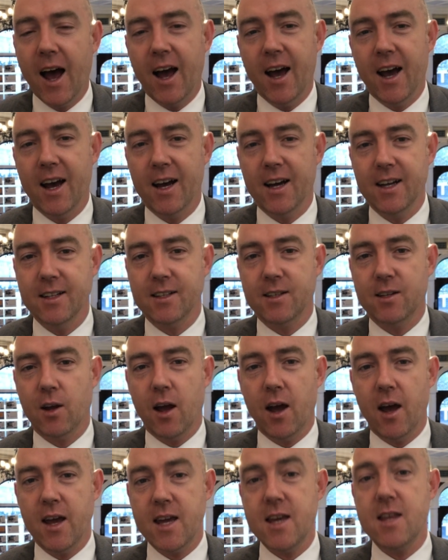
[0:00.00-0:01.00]
and
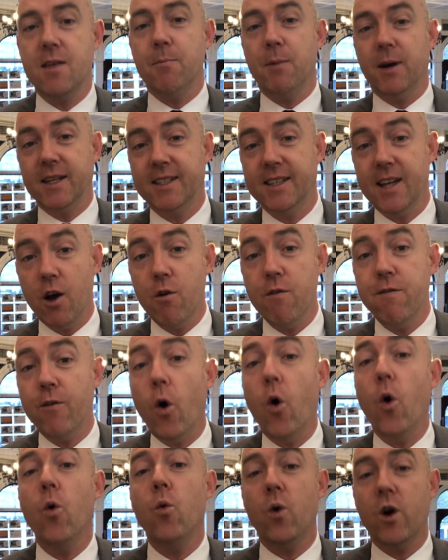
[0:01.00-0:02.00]
either myself
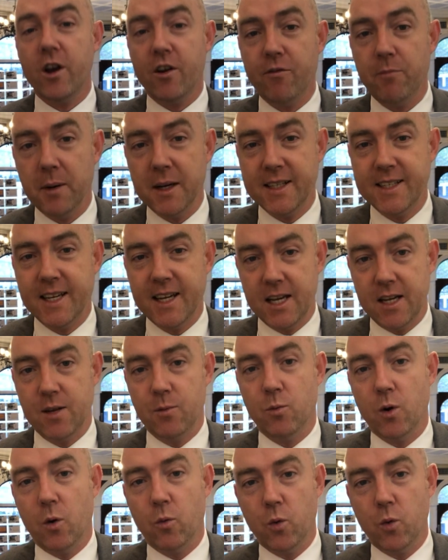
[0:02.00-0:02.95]
or one of my team